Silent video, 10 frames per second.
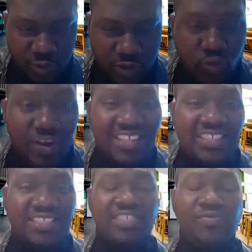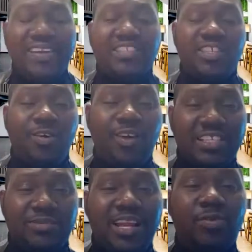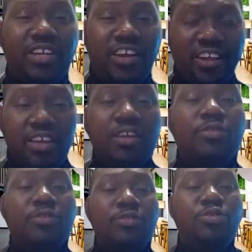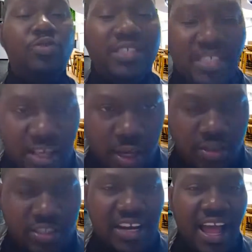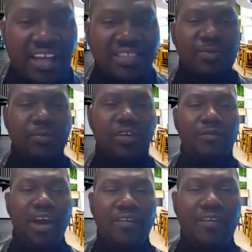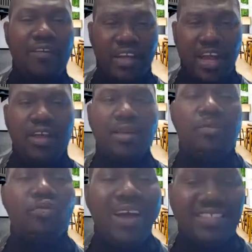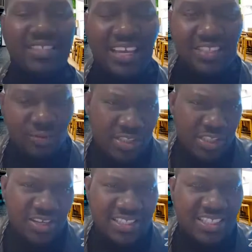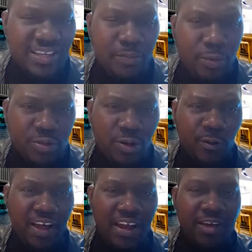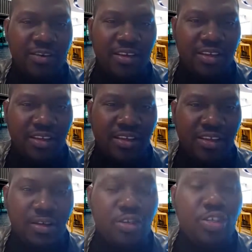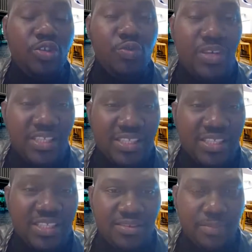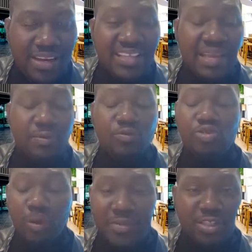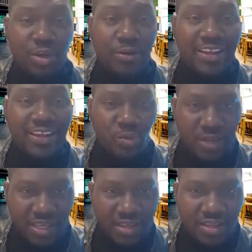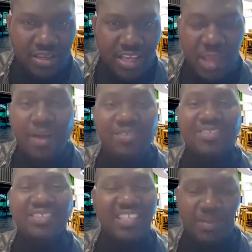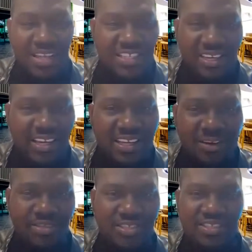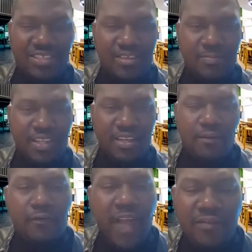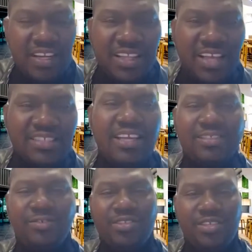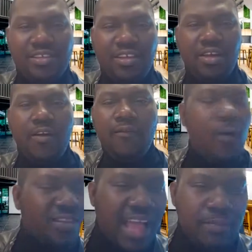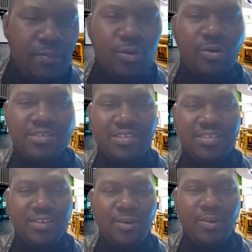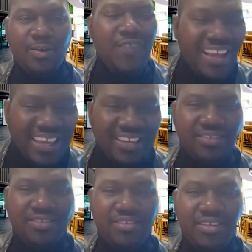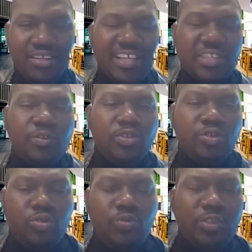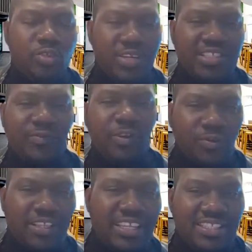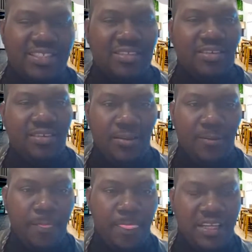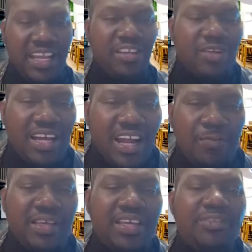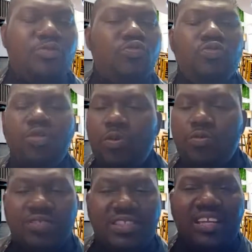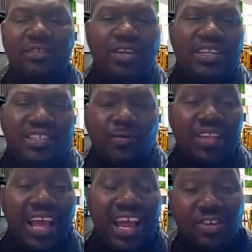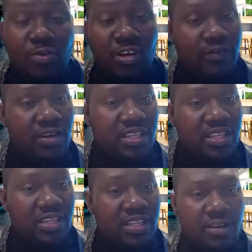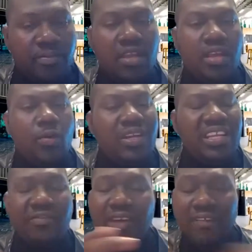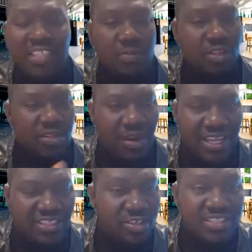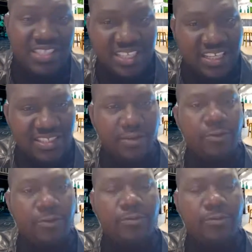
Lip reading: Udacity is releasing scholarship, nano degree, do it. Coursera has this program for Africa. Pluralsight, you see all these things they post all over now. Do it. By the time you submit your resume, about 6 machine learning courses, 5 data science courses, 4 Tableau courses, overkill. That's what you do with your 24 to 30. Then you can now begin to, say, okay, this is what, and the funny thing, we didn't even have this much knowledge just 6 years ago.